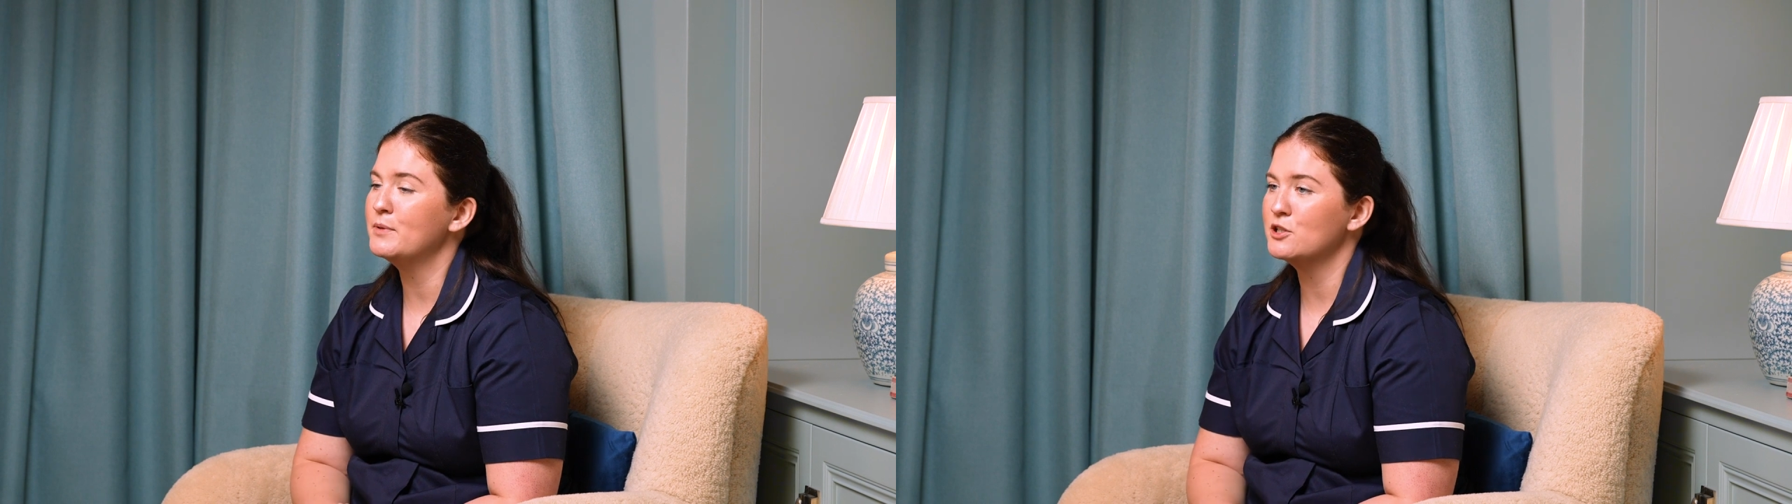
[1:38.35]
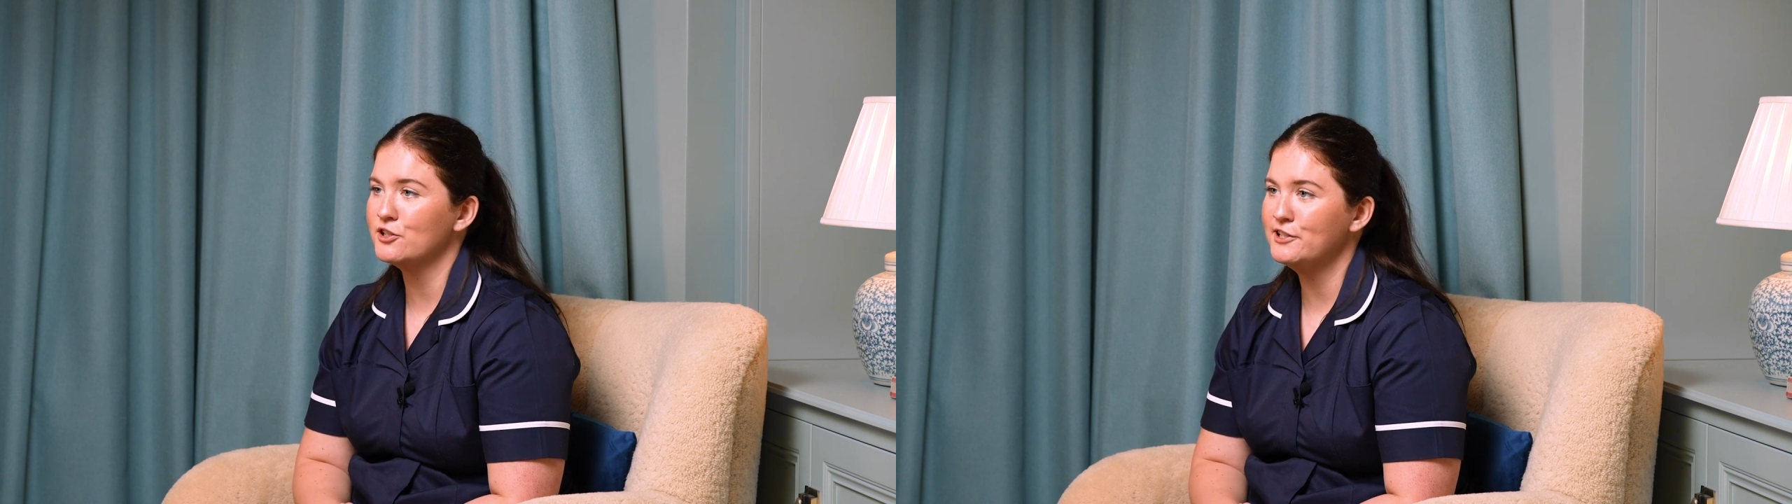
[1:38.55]

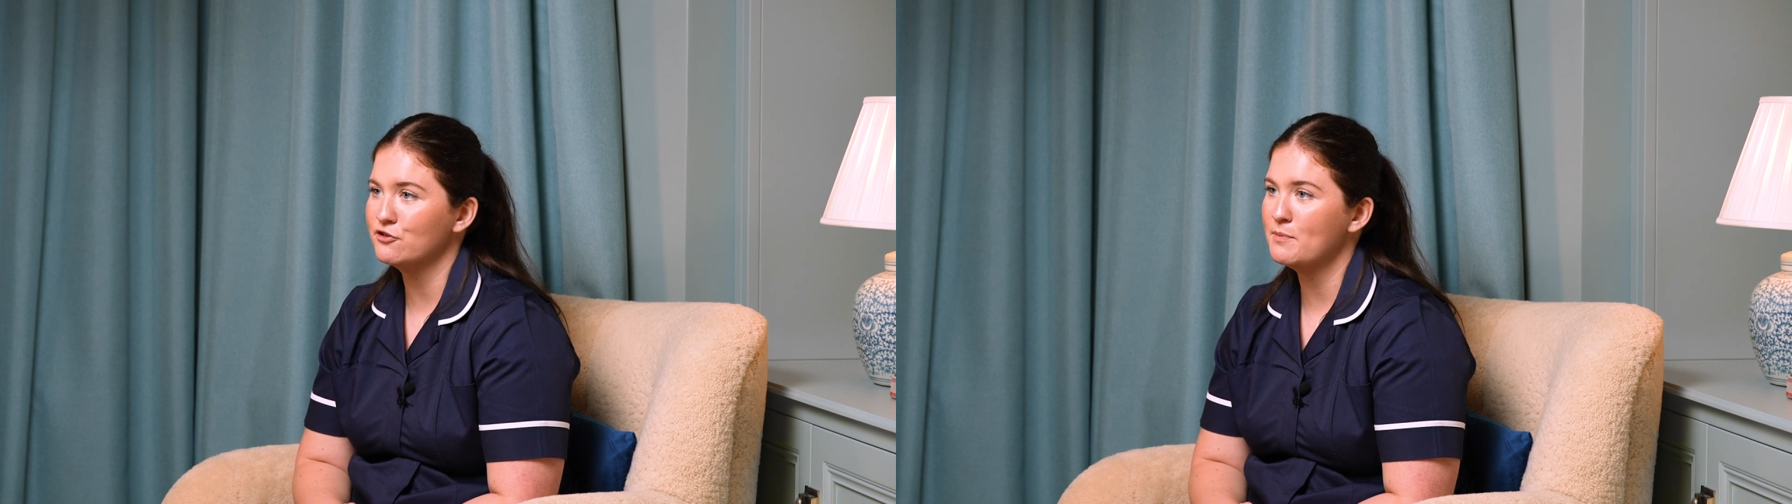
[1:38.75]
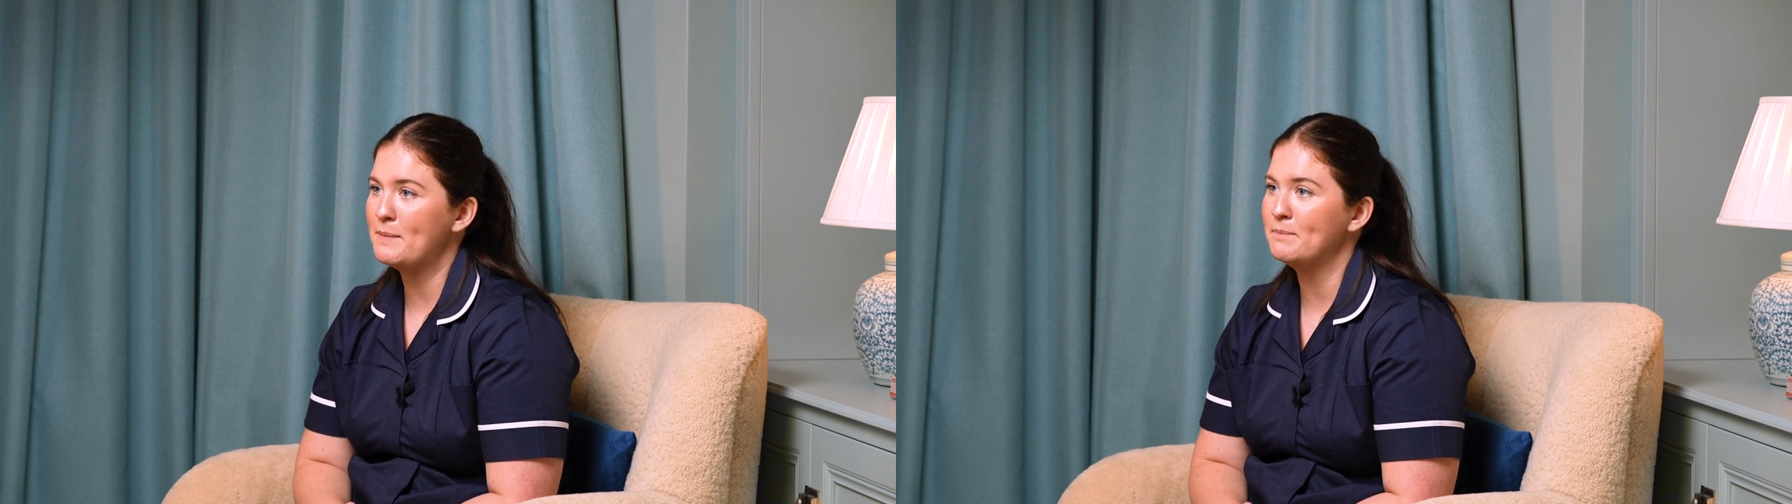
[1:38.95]
but just
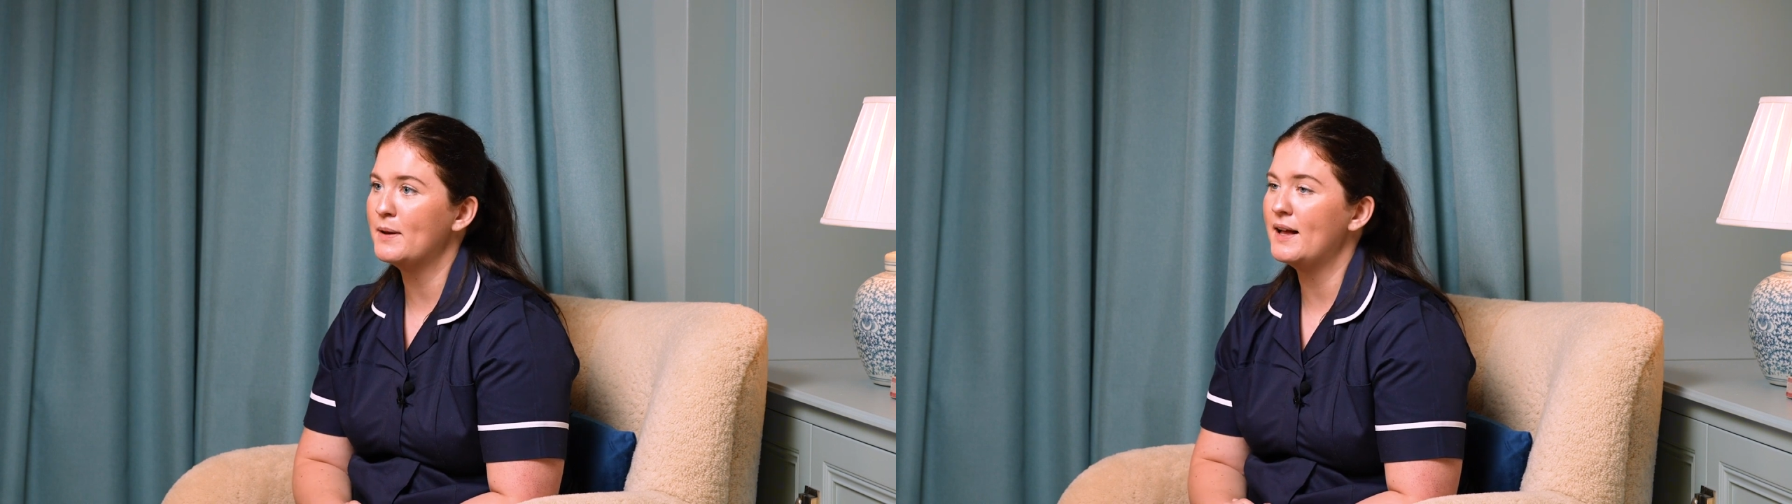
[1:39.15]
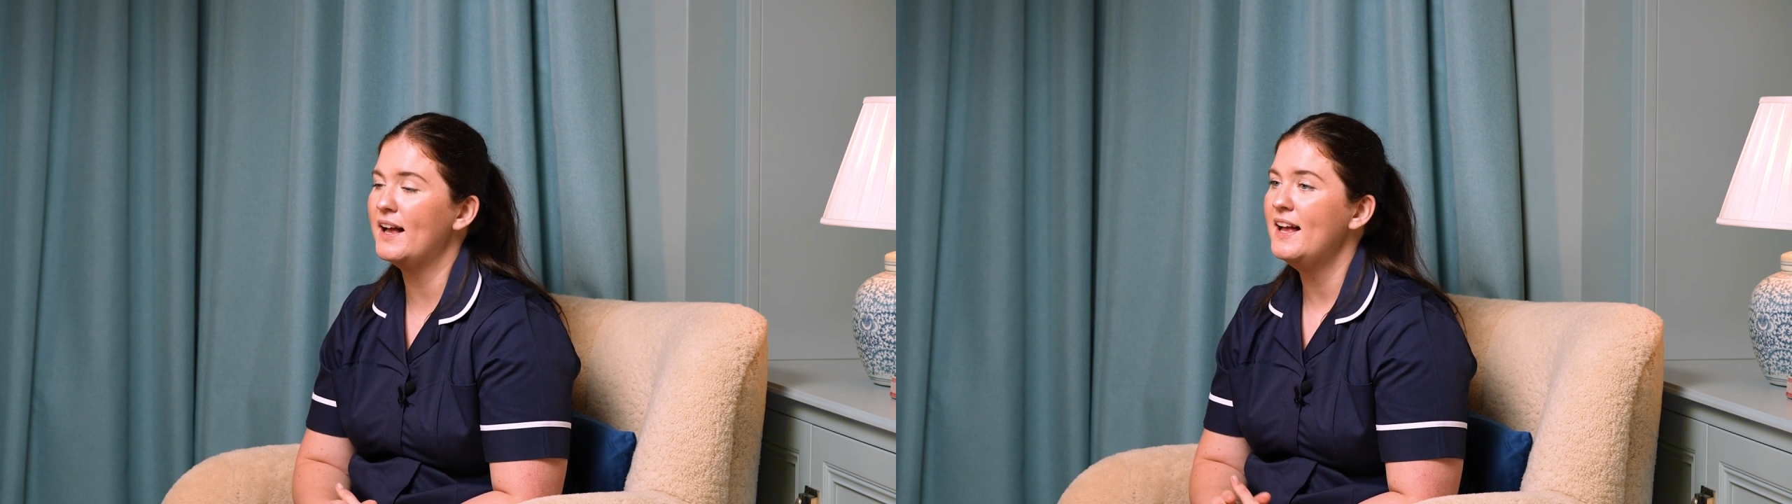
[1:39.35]

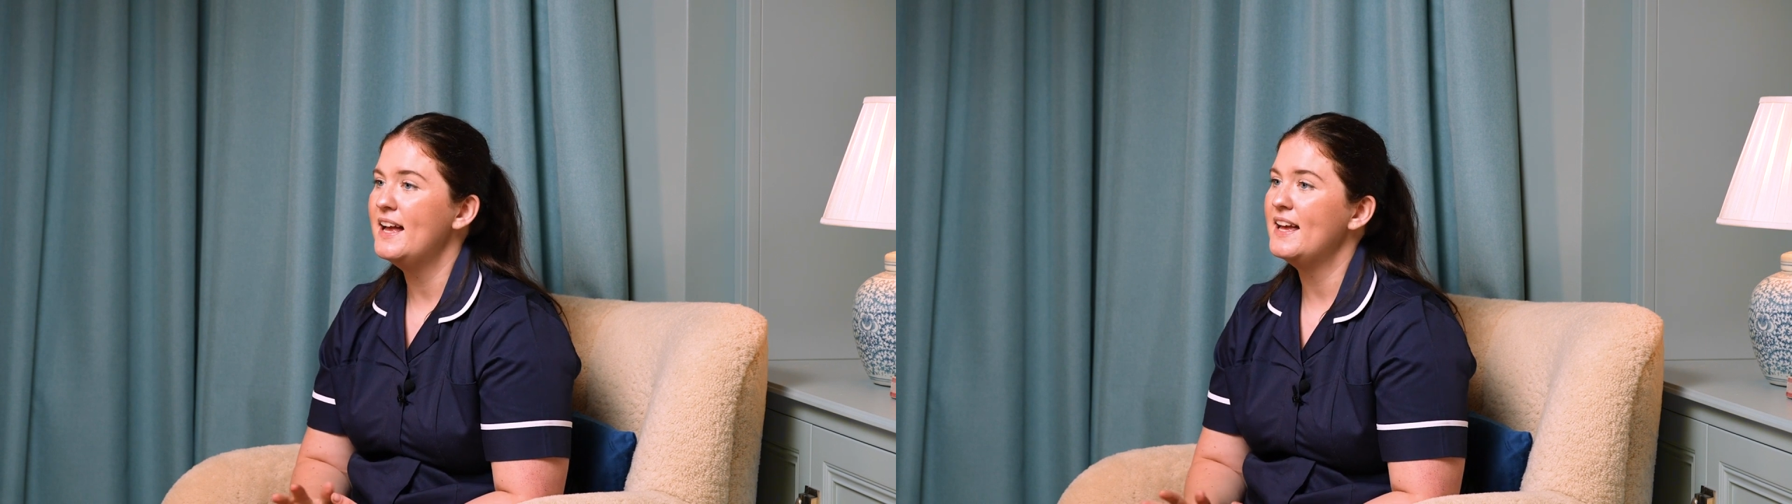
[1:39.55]
remember,